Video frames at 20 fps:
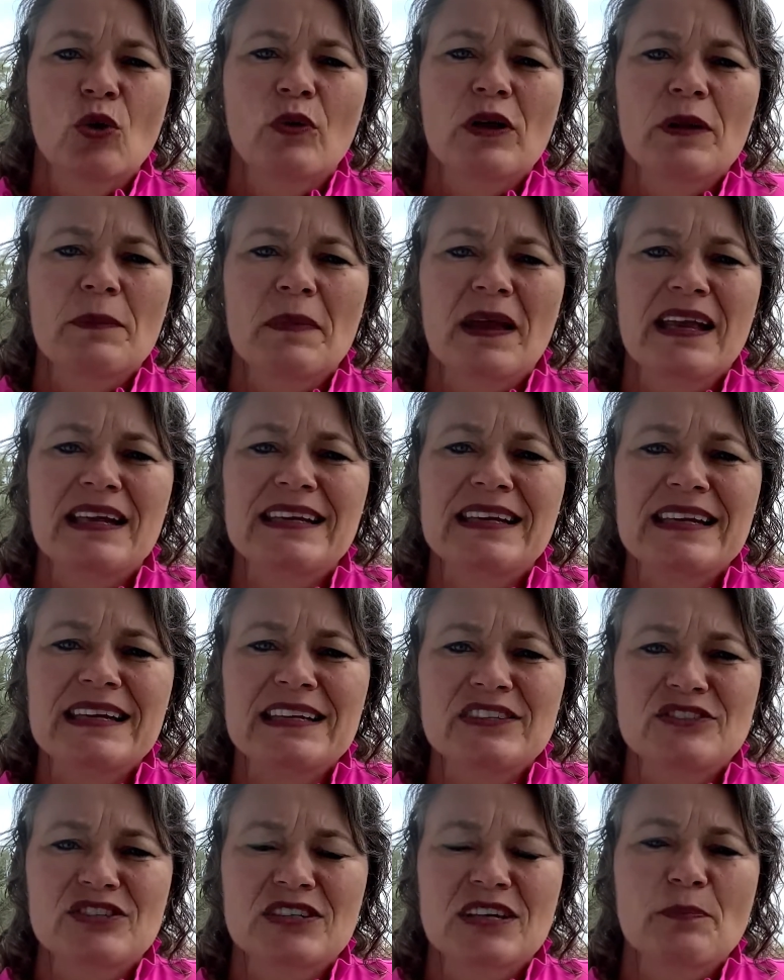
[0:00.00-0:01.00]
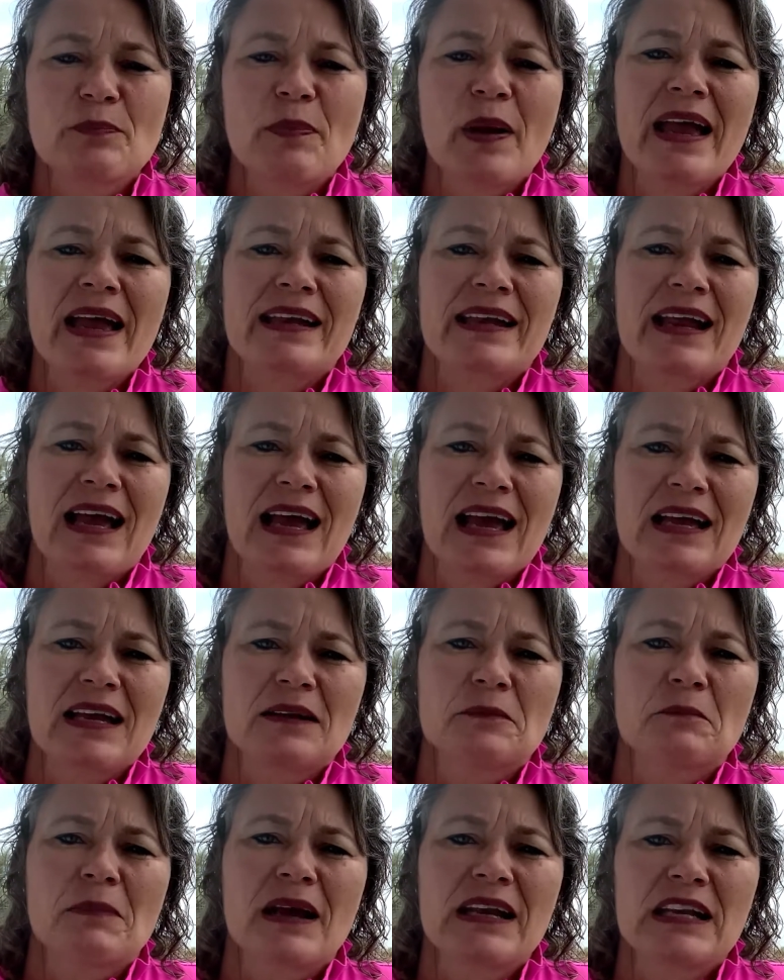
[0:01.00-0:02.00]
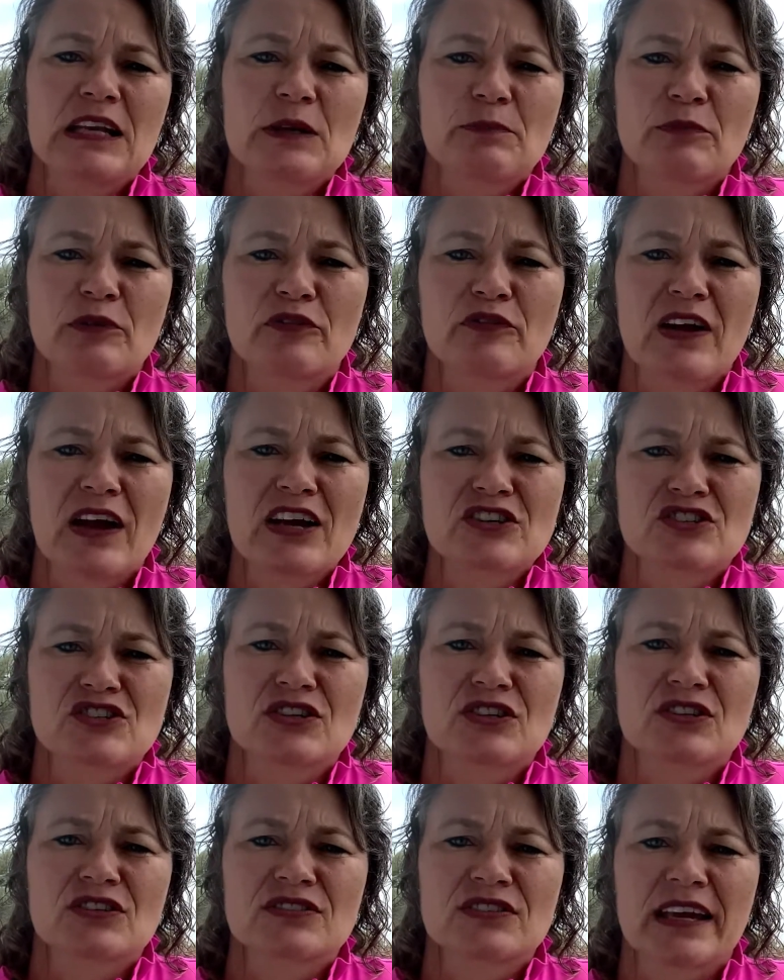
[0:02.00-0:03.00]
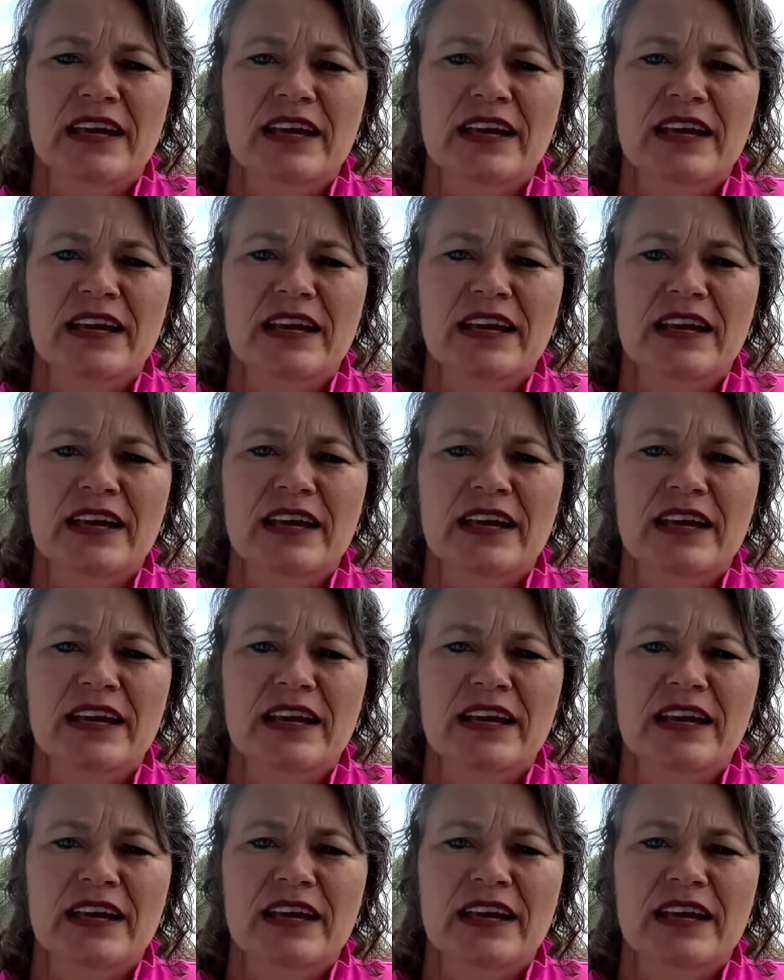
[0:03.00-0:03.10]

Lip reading: We may need to depend on many professionals